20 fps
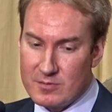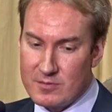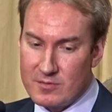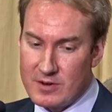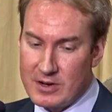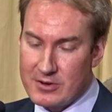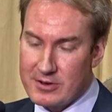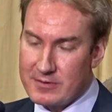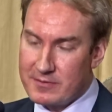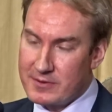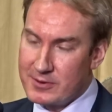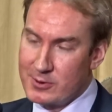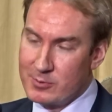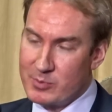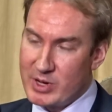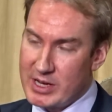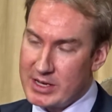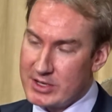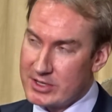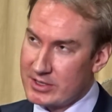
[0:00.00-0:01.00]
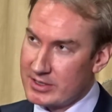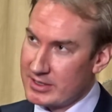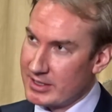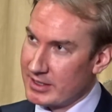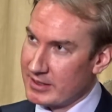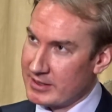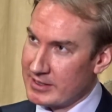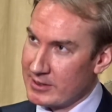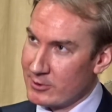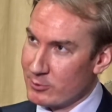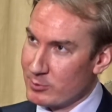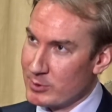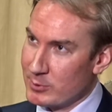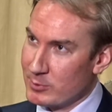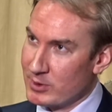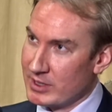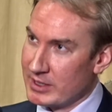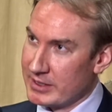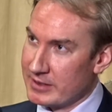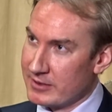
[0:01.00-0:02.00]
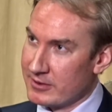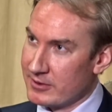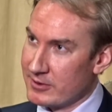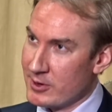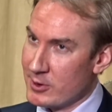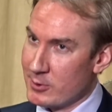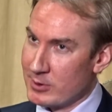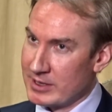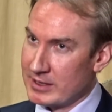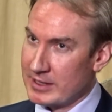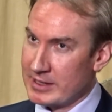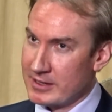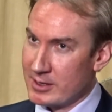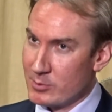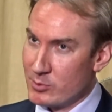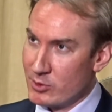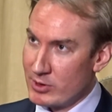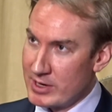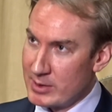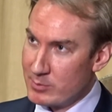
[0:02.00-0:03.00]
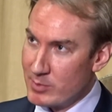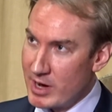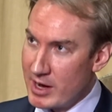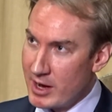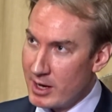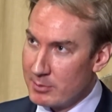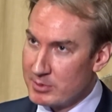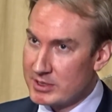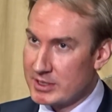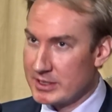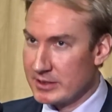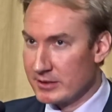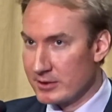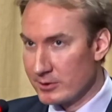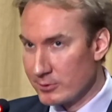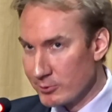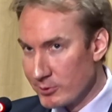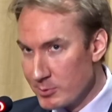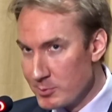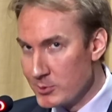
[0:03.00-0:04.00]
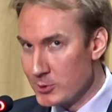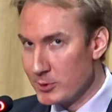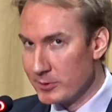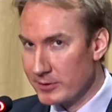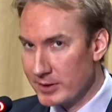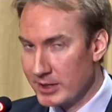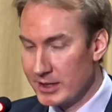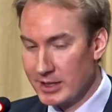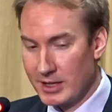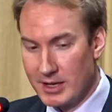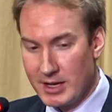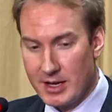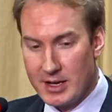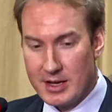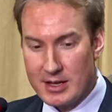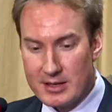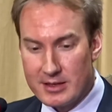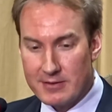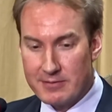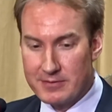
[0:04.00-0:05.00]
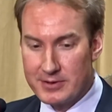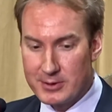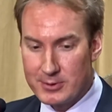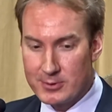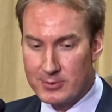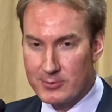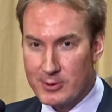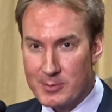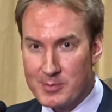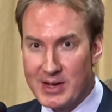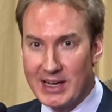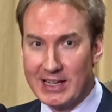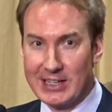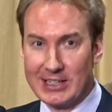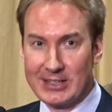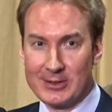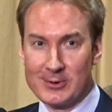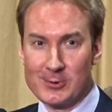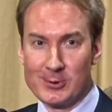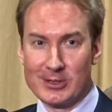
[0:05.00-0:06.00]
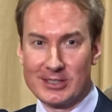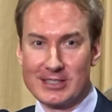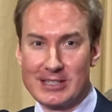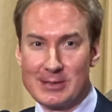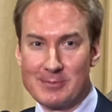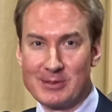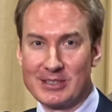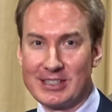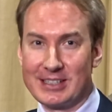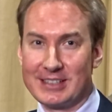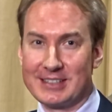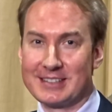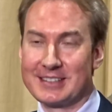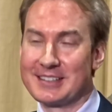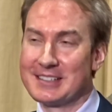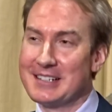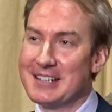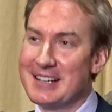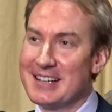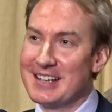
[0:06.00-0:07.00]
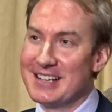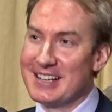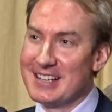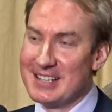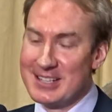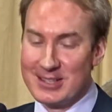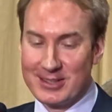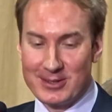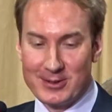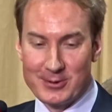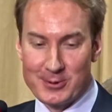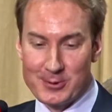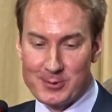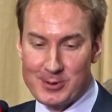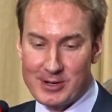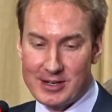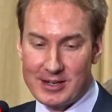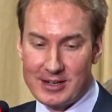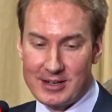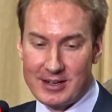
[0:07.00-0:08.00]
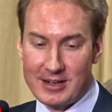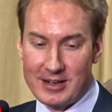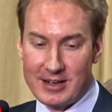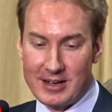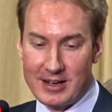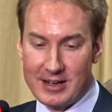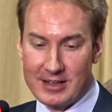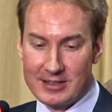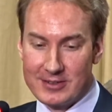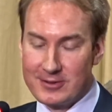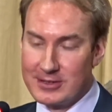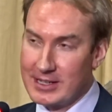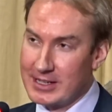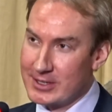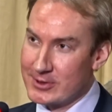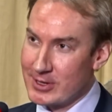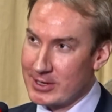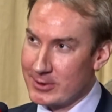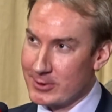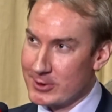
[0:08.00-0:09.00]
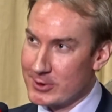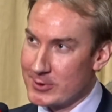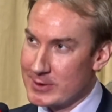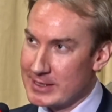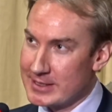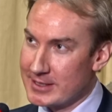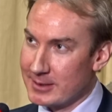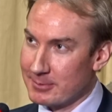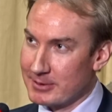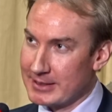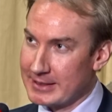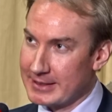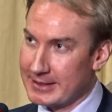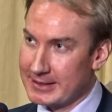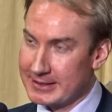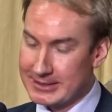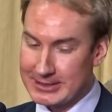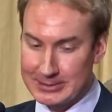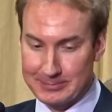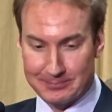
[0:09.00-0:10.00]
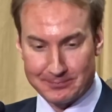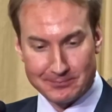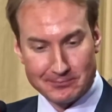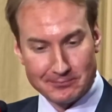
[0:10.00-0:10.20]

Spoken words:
very few patients, I think, would be willing to go and take a brain biopsy to remove the few remaining neural stem cells to then try to treat something else.